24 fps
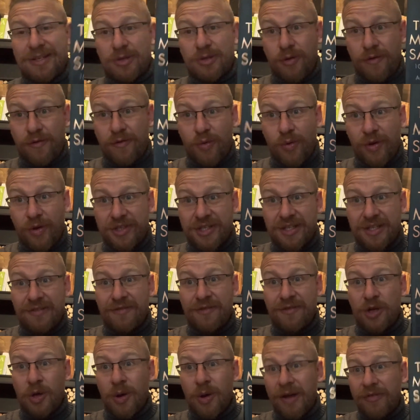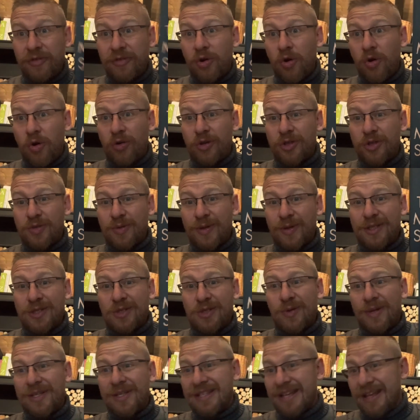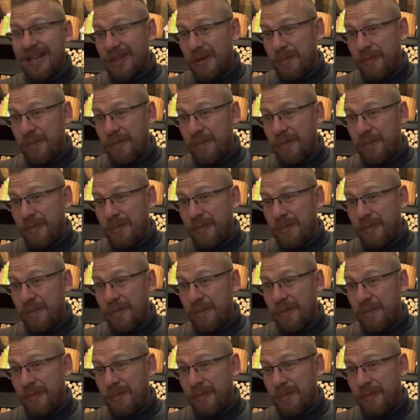So if you're watching this video after August 2020, the